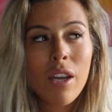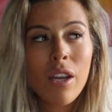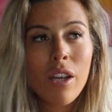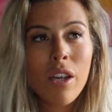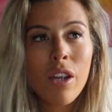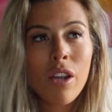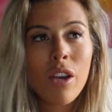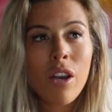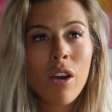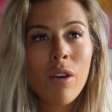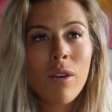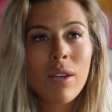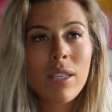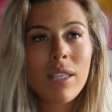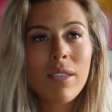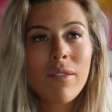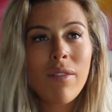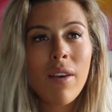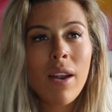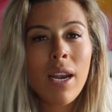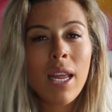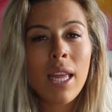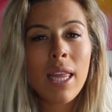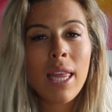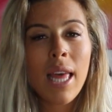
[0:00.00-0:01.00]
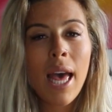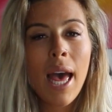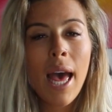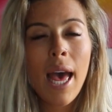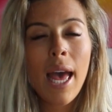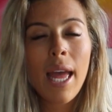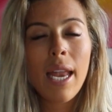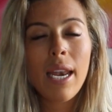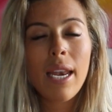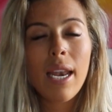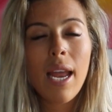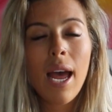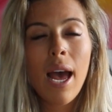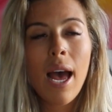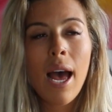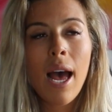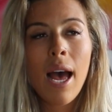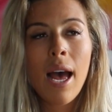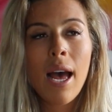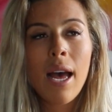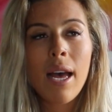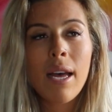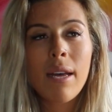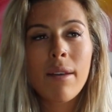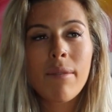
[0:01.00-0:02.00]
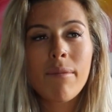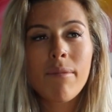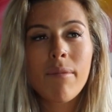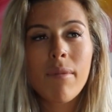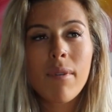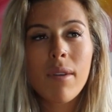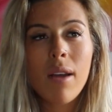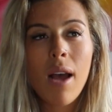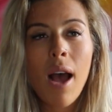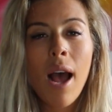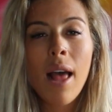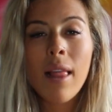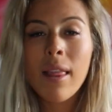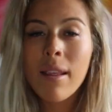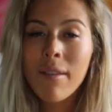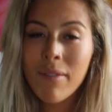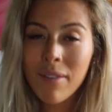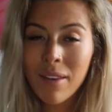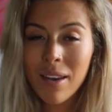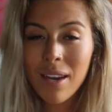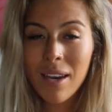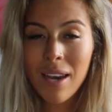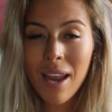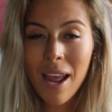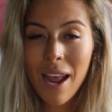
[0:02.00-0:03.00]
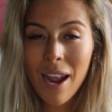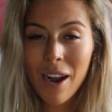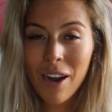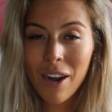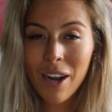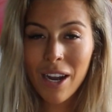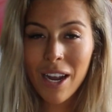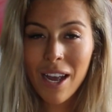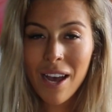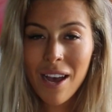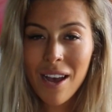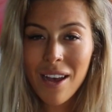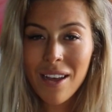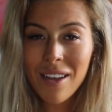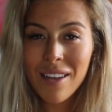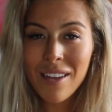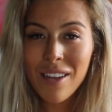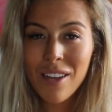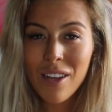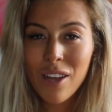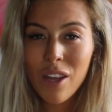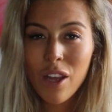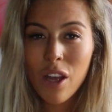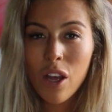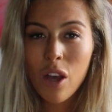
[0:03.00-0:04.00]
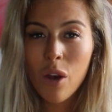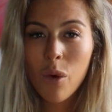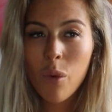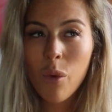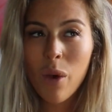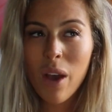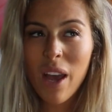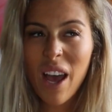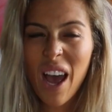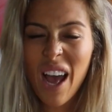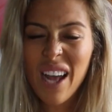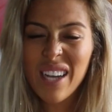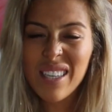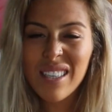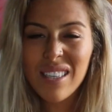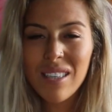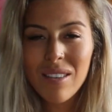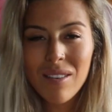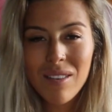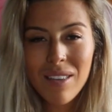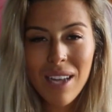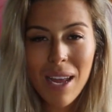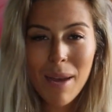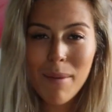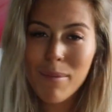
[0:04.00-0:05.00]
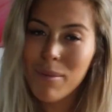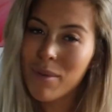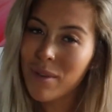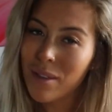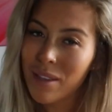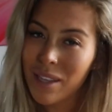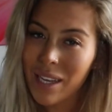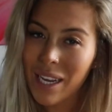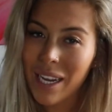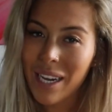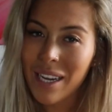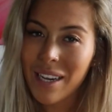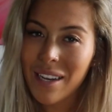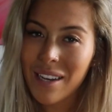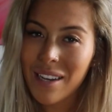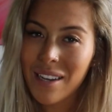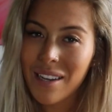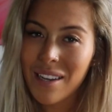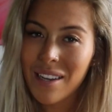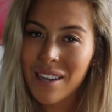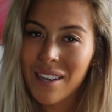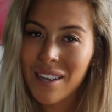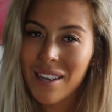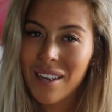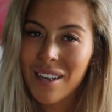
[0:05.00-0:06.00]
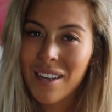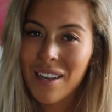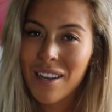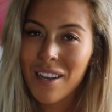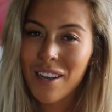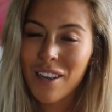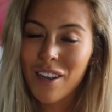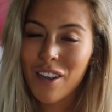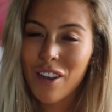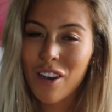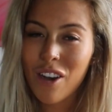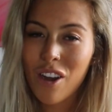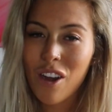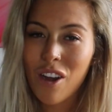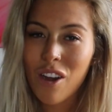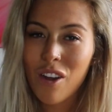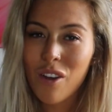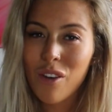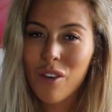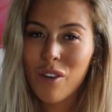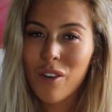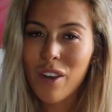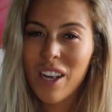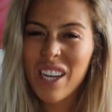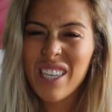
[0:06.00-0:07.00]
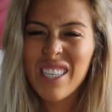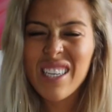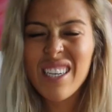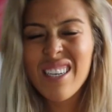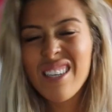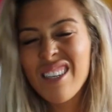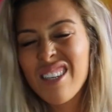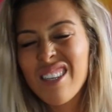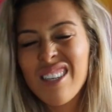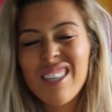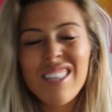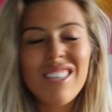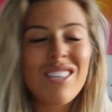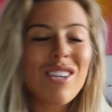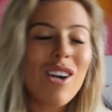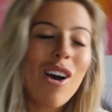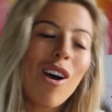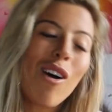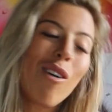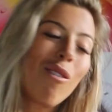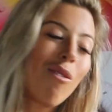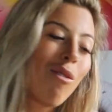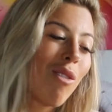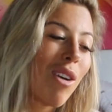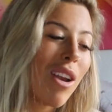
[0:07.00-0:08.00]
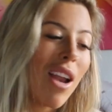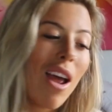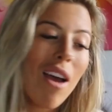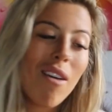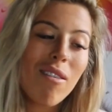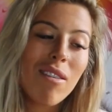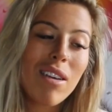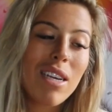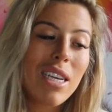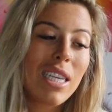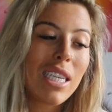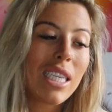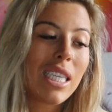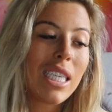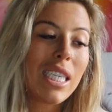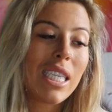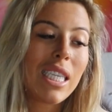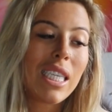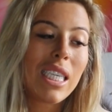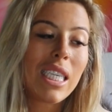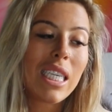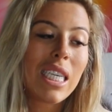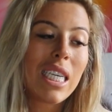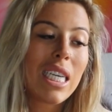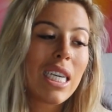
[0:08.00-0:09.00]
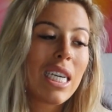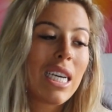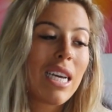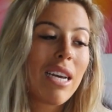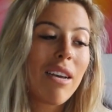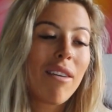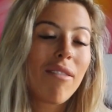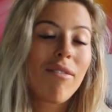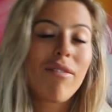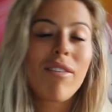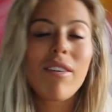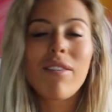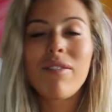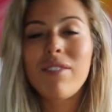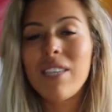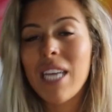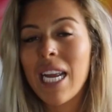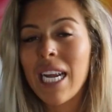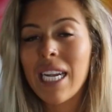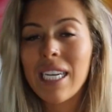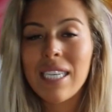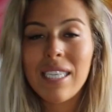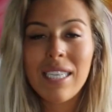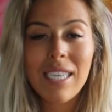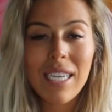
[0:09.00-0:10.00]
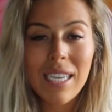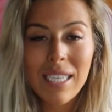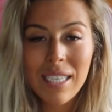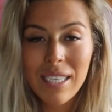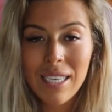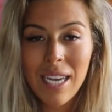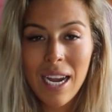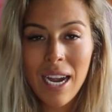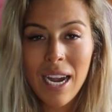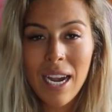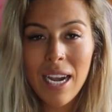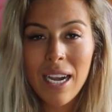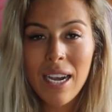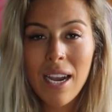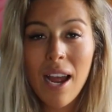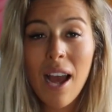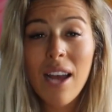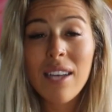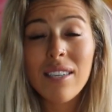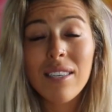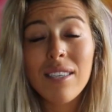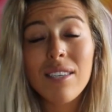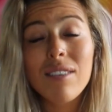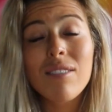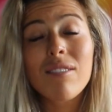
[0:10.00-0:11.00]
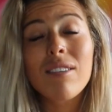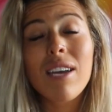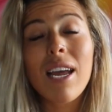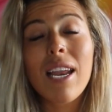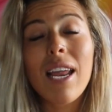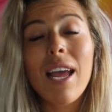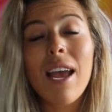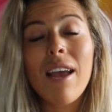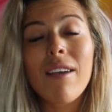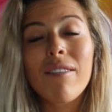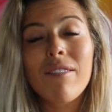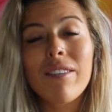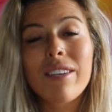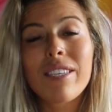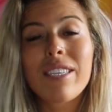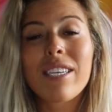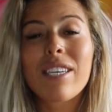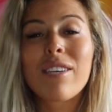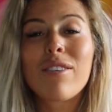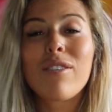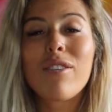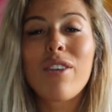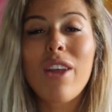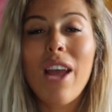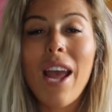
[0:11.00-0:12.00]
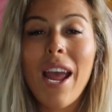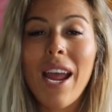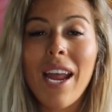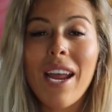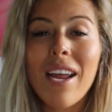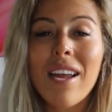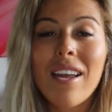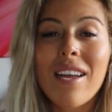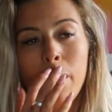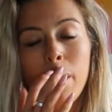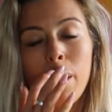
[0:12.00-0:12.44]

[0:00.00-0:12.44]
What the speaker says: You know, it's funny that I live in an area where I still get bullied. You know, it didn't just stop when I was 15, 16. I still get it every single day.